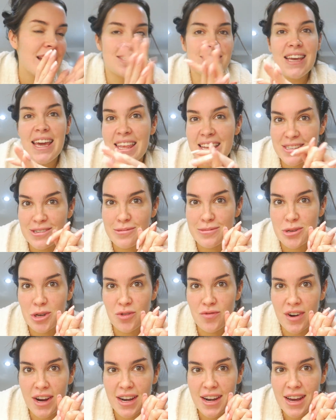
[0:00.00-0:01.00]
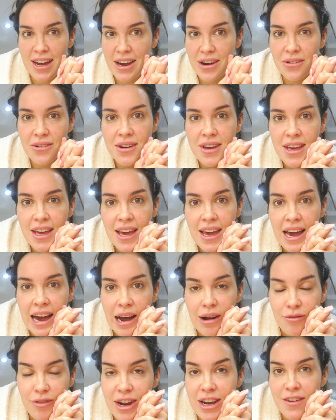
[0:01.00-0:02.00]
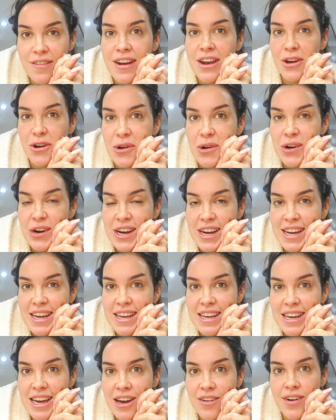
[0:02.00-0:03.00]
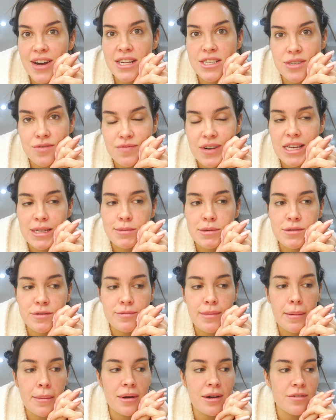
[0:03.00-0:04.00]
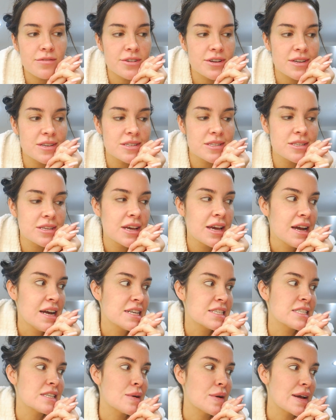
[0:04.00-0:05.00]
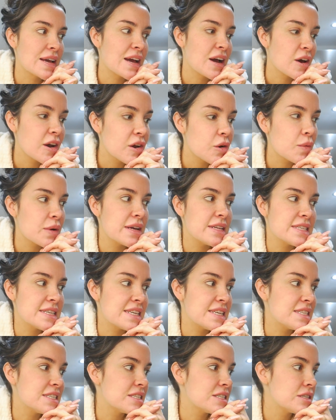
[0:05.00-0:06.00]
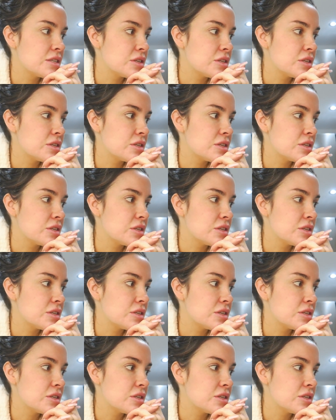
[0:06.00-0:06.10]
So yeah, that's what I'm doing right now. I'm really really hungry. I've had some raspberries for my breakfast, so I cannot wait to eat this